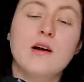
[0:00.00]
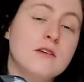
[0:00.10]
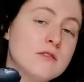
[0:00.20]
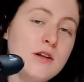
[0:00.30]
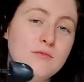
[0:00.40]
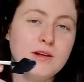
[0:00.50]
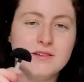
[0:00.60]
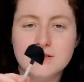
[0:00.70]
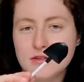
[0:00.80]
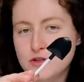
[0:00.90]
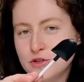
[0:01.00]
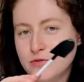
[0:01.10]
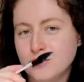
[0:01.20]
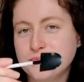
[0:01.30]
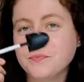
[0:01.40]
Also, I love my little
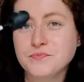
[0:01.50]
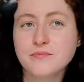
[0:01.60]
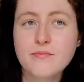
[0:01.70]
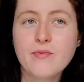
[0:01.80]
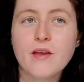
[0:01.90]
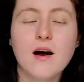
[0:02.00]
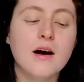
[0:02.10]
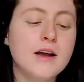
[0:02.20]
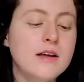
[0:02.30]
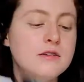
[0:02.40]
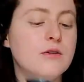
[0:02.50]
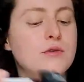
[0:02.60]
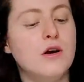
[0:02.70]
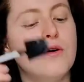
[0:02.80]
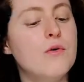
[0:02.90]
shovel. I don't
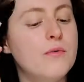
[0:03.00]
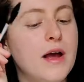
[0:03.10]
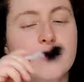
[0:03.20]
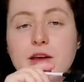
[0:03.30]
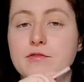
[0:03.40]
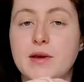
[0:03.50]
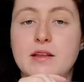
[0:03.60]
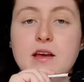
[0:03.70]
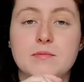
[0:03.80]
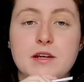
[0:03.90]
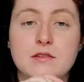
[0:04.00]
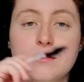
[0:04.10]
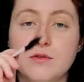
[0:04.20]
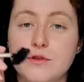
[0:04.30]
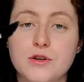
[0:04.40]
know how they've made them taste
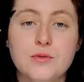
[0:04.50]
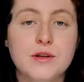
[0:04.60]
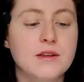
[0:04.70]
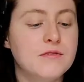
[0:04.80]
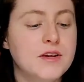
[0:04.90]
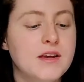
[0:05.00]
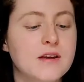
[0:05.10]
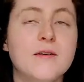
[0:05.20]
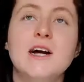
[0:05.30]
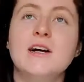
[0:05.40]
so good when they're vegan.